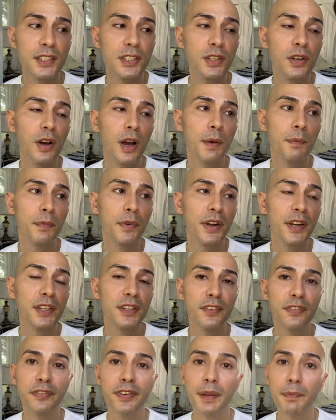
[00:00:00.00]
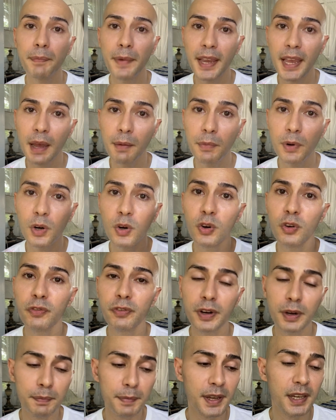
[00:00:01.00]
So I'm going to flip my camera
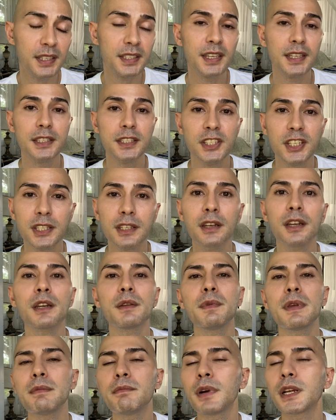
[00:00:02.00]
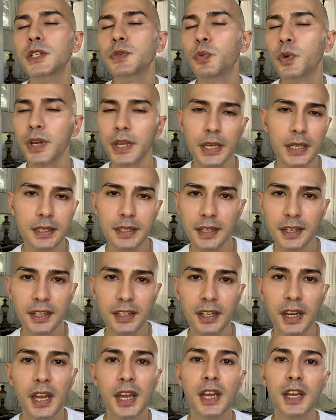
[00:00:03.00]
over because it's just going to be much more
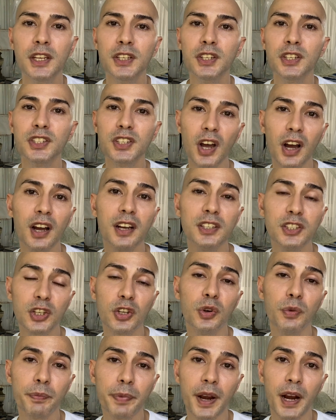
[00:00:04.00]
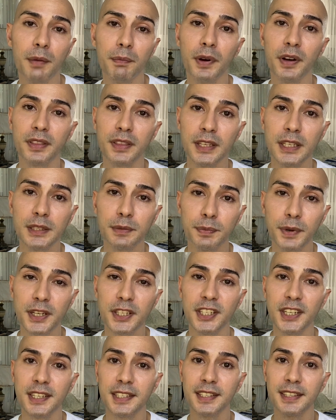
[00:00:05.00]
easier to talk and to compare about these
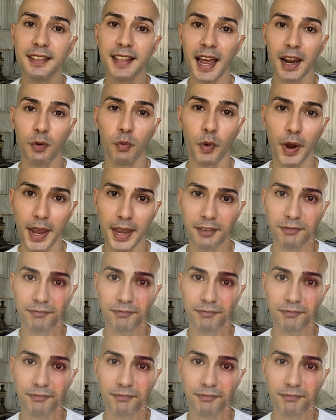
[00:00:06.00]
brushes that way.